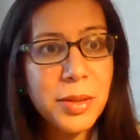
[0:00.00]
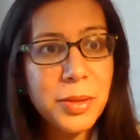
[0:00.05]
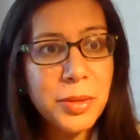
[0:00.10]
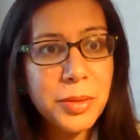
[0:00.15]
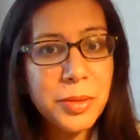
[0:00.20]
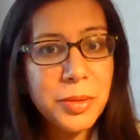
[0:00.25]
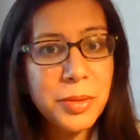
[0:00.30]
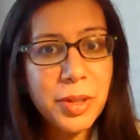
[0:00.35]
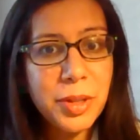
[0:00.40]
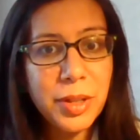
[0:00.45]

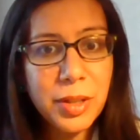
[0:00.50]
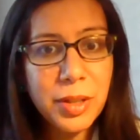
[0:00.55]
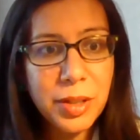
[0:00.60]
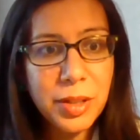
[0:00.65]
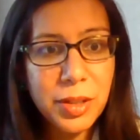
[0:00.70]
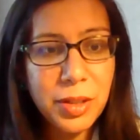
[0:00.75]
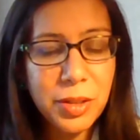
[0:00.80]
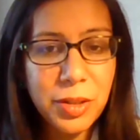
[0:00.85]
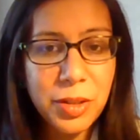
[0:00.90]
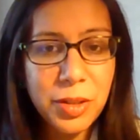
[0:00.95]
So,
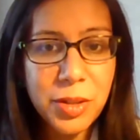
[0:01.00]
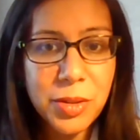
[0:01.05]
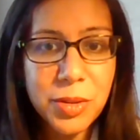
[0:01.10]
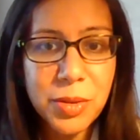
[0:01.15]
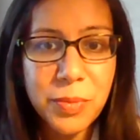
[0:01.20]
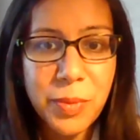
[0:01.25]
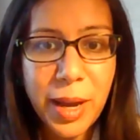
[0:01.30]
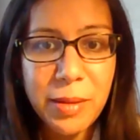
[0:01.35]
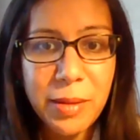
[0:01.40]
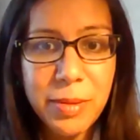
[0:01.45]

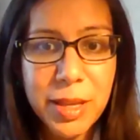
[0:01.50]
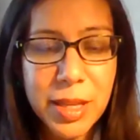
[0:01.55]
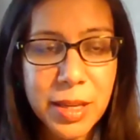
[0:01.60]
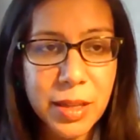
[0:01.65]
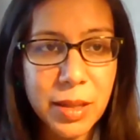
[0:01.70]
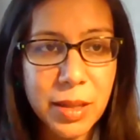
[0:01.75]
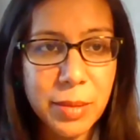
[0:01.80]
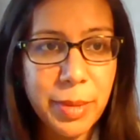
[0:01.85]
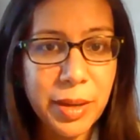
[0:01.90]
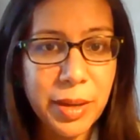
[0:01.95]
the way we
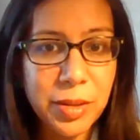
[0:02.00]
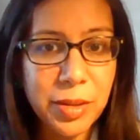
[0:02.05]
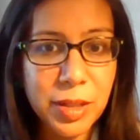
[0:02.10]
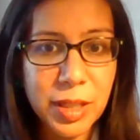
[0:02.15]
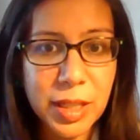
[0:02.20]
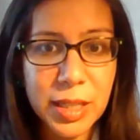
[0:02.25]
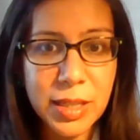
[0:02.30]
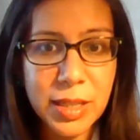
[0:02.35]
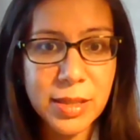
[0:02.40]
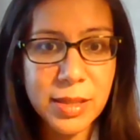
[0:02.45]
think about
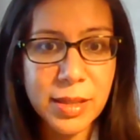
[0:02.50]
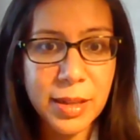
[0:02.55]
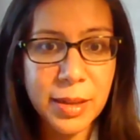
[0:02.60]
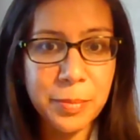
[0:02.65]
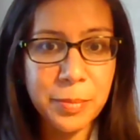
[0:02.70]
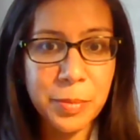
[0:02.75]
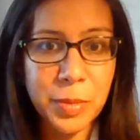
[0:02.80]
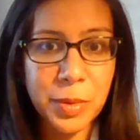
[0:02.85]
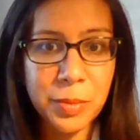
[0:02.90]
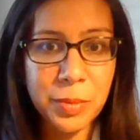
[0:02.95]
it is
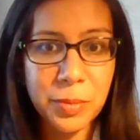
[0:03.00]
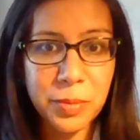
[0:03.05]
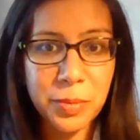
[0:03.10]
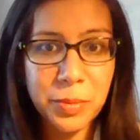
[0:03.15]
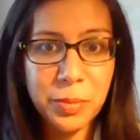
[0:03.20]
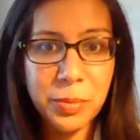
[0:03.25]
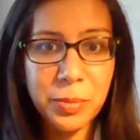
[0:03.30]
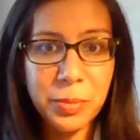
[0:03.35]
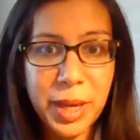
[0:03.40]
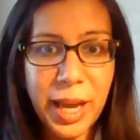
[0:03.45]

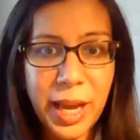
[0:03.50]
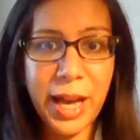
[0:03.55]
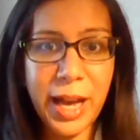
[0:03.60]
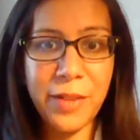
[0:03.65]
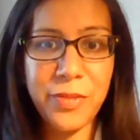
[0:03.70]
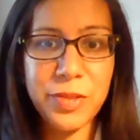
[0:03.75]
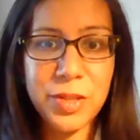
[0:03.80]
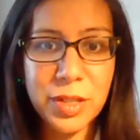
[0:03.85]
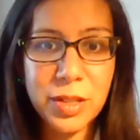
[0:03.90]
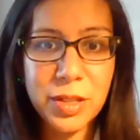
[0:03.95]
we
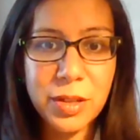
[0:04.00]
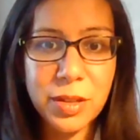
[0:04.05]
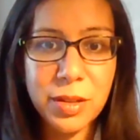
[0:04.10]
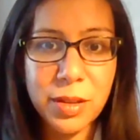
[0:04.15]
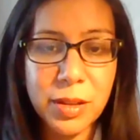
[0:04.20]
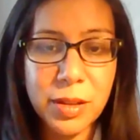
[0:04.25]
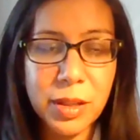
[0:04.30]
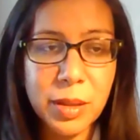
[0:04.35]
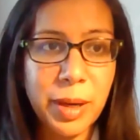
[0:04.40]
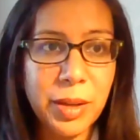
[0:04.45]
have to
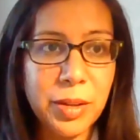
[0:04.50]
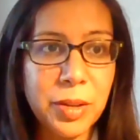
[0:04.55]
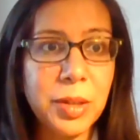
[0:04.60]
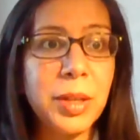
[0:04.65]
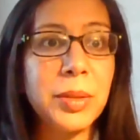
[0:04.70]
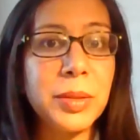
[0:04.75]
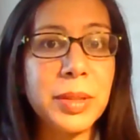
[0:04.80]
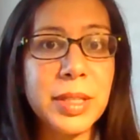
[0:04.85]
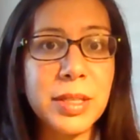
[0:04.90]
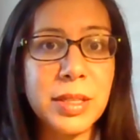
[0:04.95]
think about
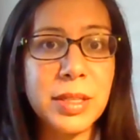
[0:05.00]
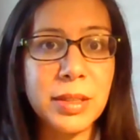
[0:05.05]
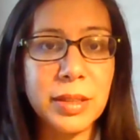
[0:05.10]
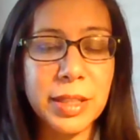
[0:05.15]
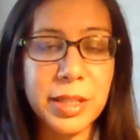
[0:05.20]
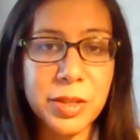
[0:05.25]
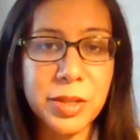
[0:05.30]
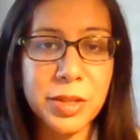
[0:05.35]
it holistically.